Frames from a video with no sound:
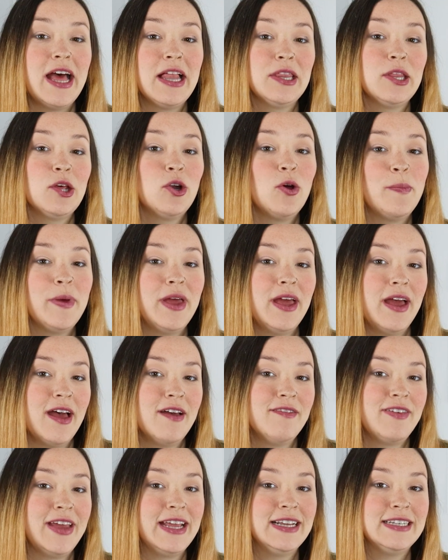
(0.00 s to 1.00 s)
a little bit
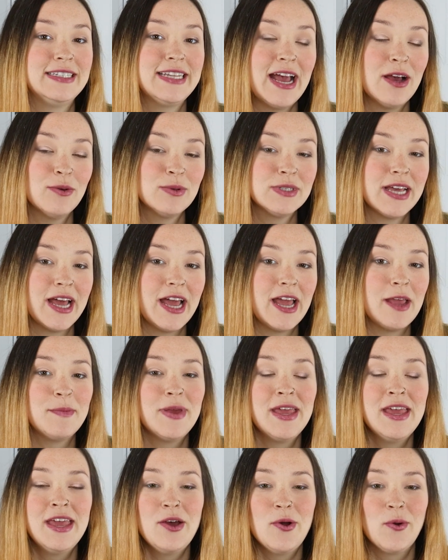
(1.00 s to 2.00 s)
of a
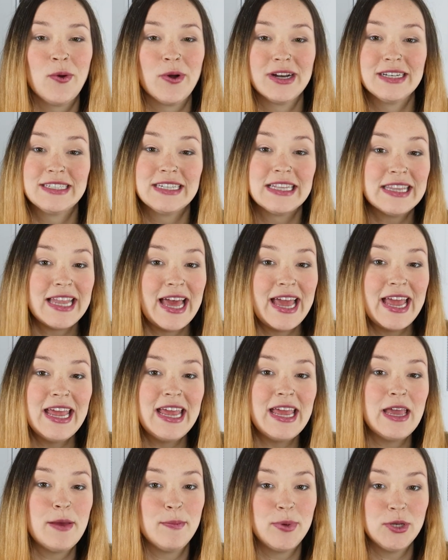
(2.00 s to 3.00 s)
downtime or a delay
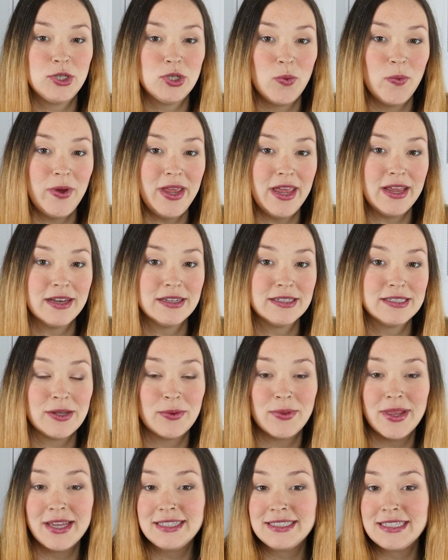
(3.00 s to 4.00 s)
in between.
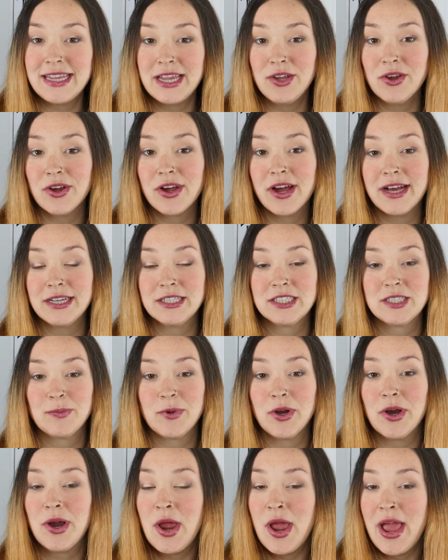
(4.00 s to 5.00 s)
So let's say your
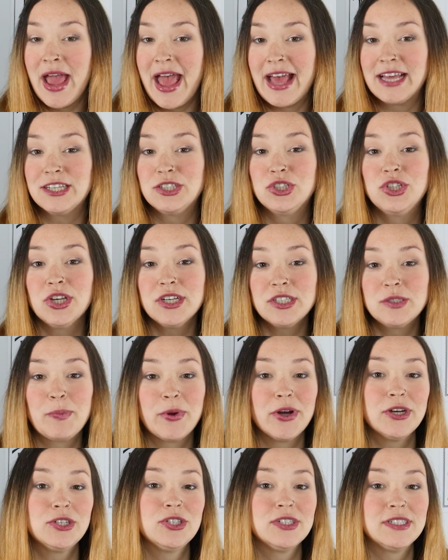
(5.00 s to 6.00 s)
customer has just
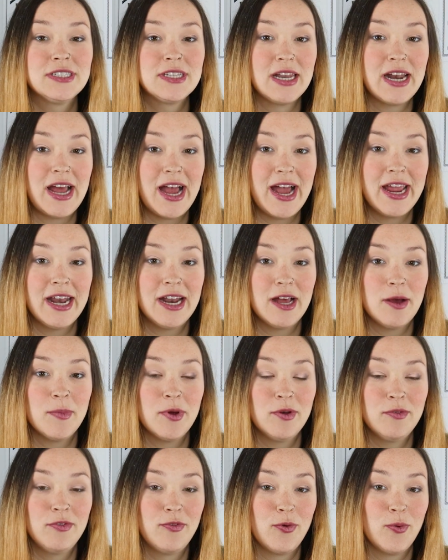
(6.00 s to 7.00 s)
purchased an
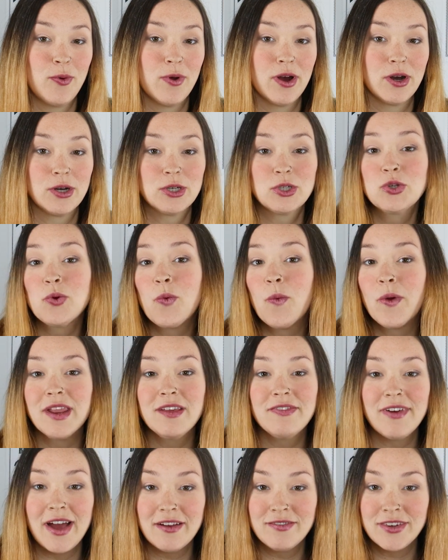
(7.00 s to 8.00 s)
item for
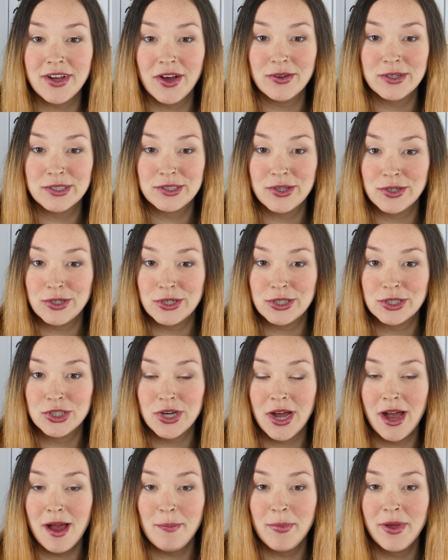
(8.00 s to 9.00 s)
$25 on your
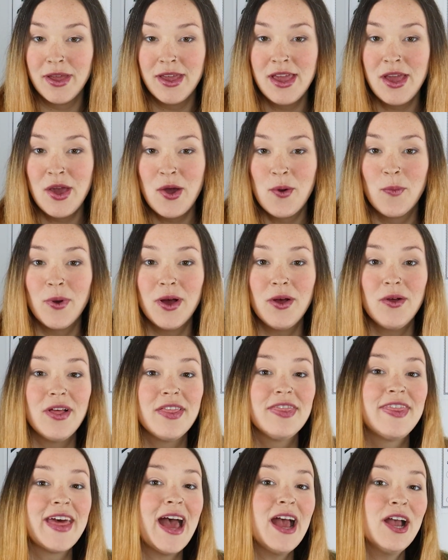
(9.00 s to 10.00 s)
shop.
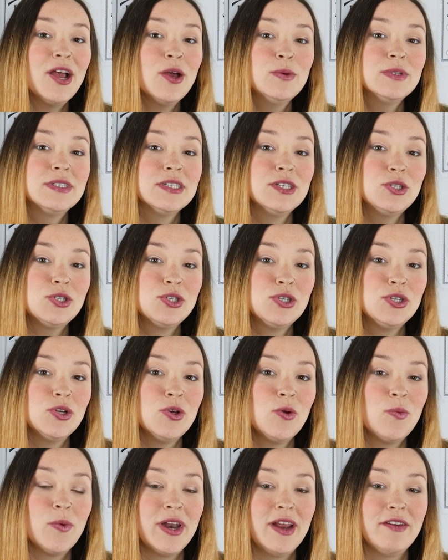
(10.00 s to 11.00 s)
Well, that goes
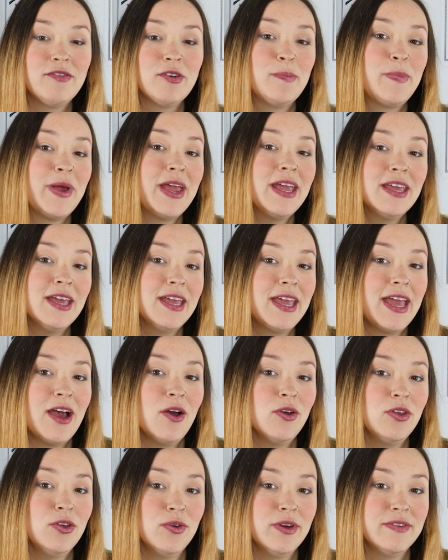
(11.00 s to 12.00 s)
into whatever bank
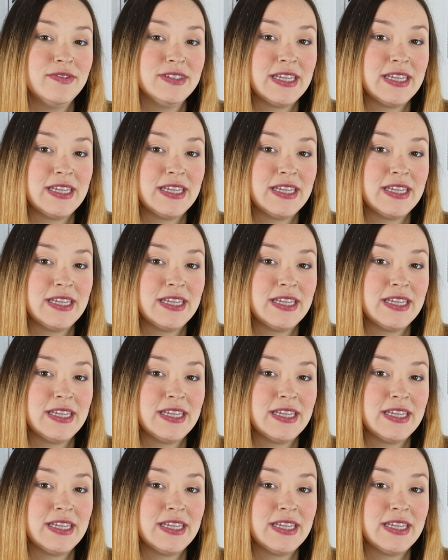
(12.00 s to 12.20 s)
account you have